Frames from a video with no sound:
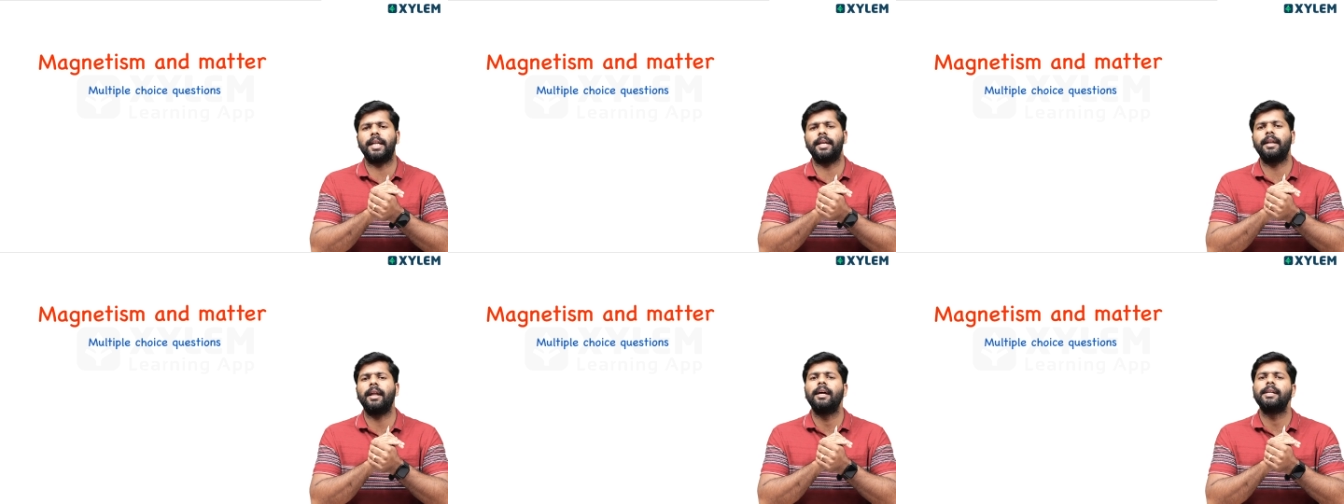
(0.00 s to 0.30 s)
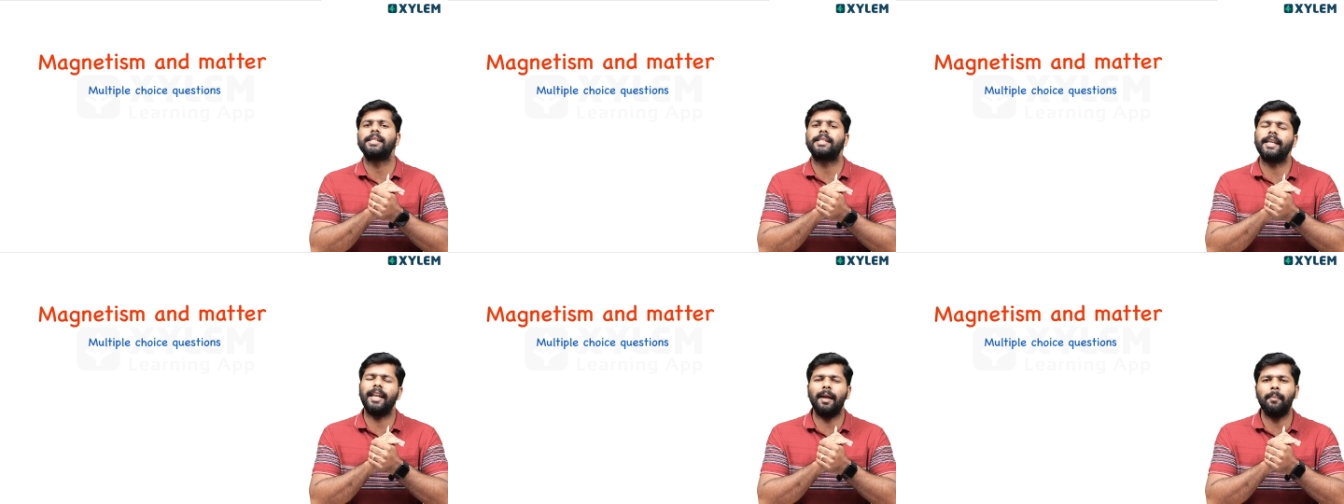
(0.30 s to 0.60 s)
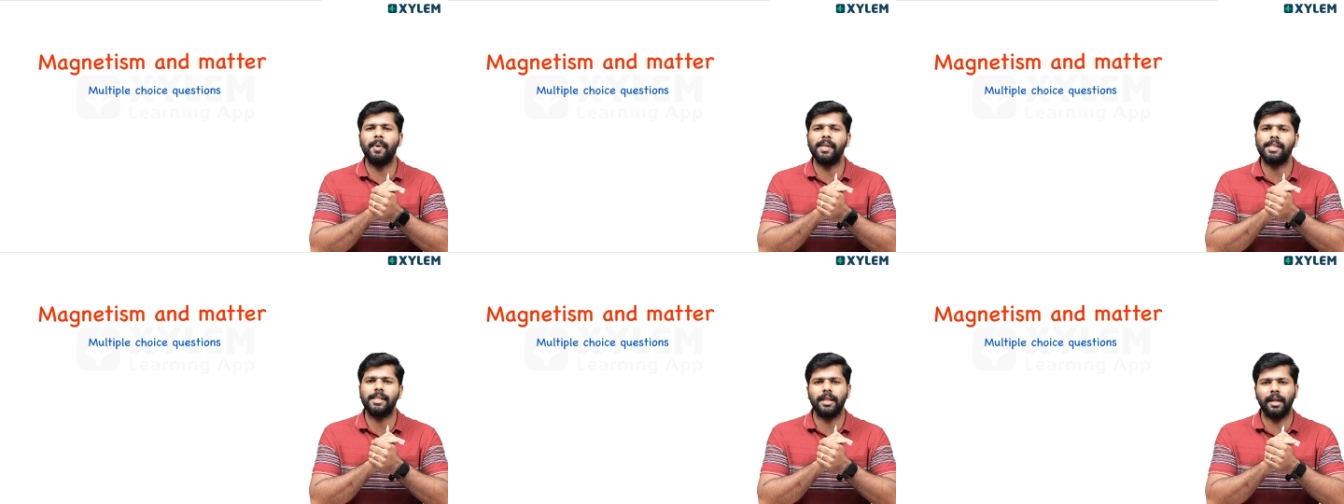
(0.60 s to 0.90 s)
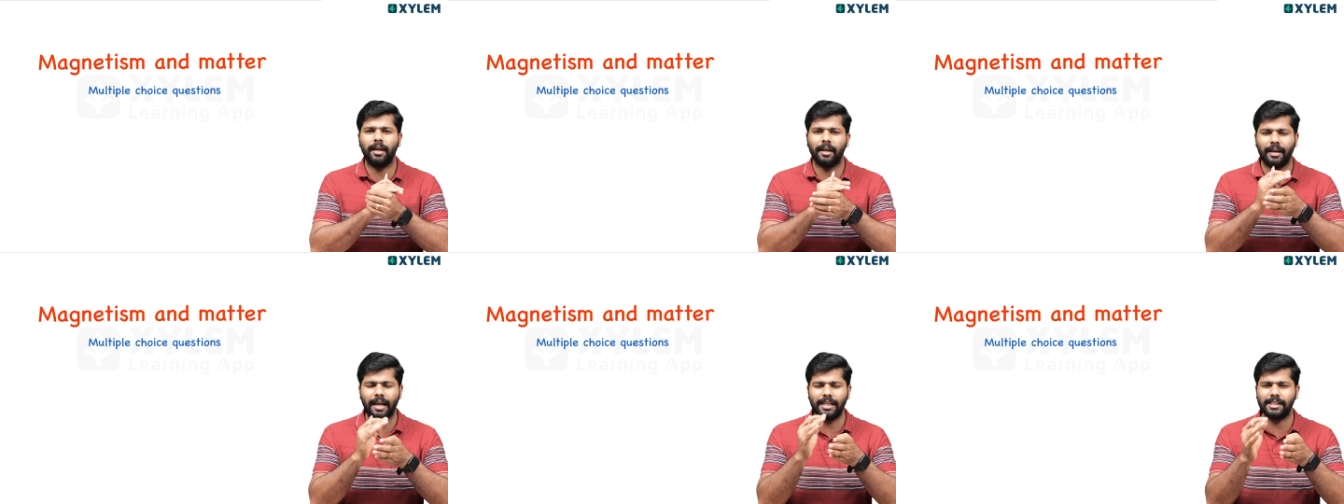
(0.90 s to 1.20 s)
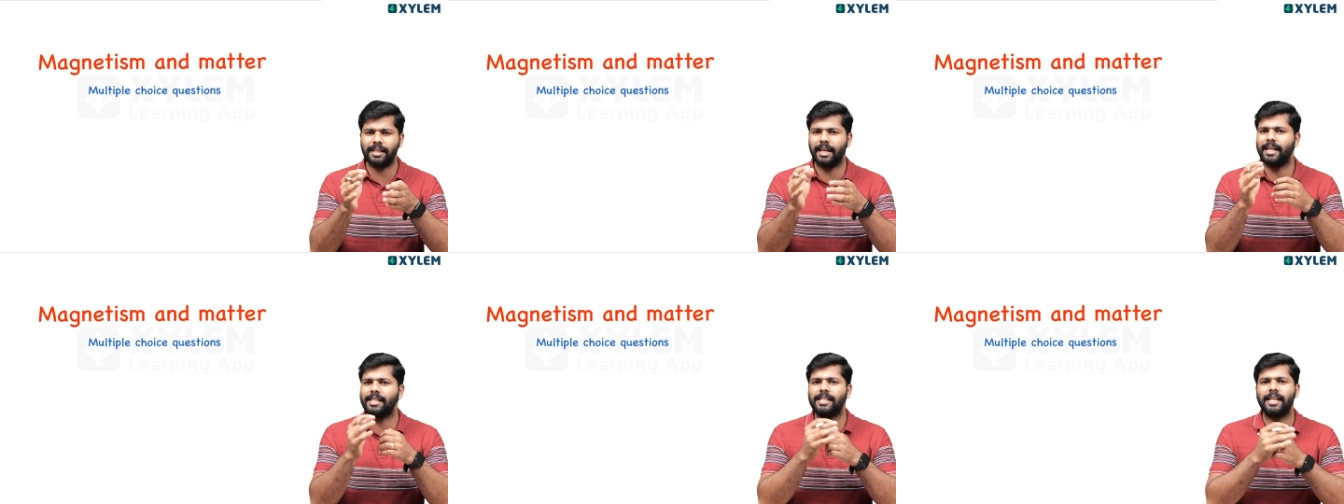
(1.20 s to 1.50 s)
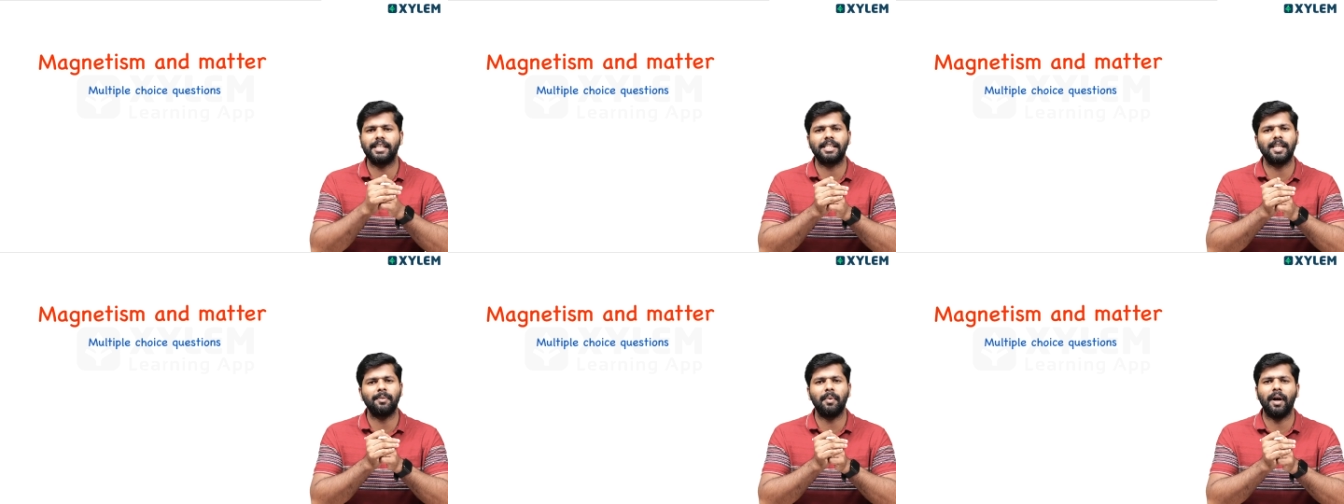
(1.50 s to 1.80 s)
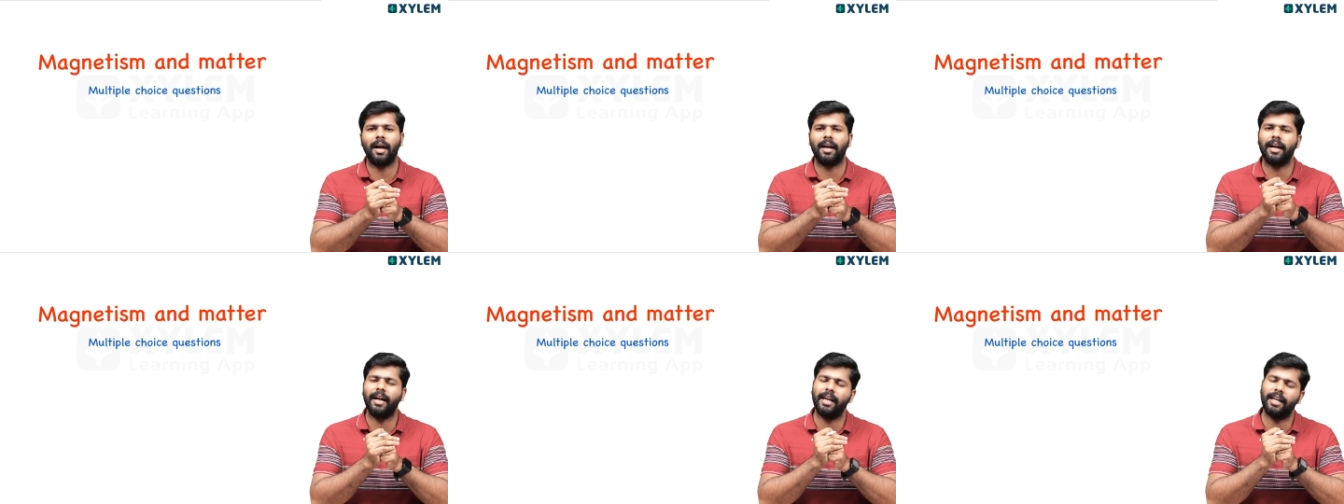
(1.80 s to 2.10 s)
is syllabus rationalization.
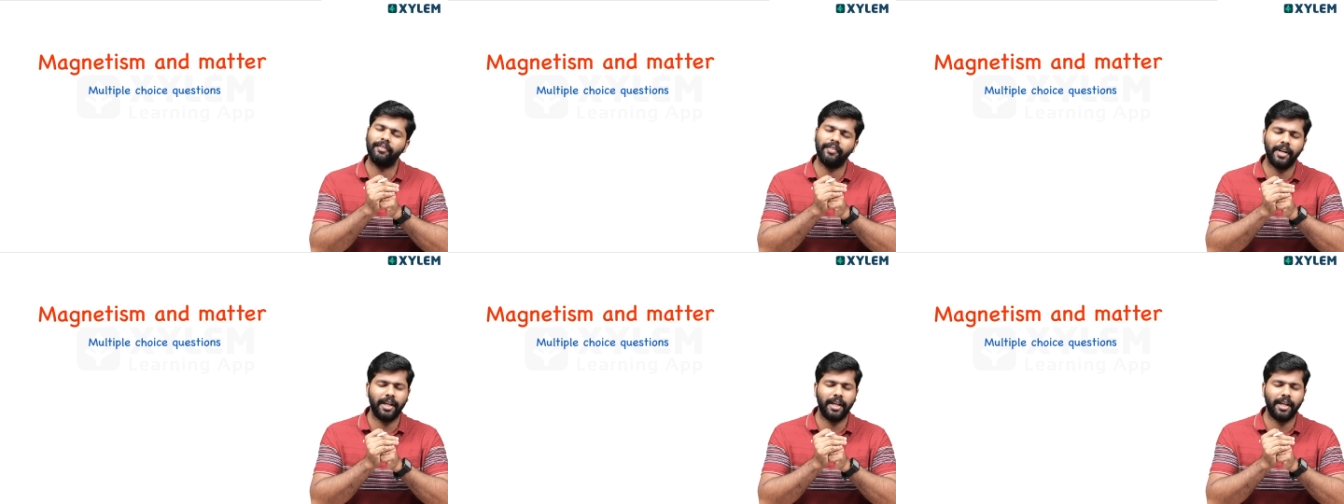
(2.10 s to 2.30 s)
So, that is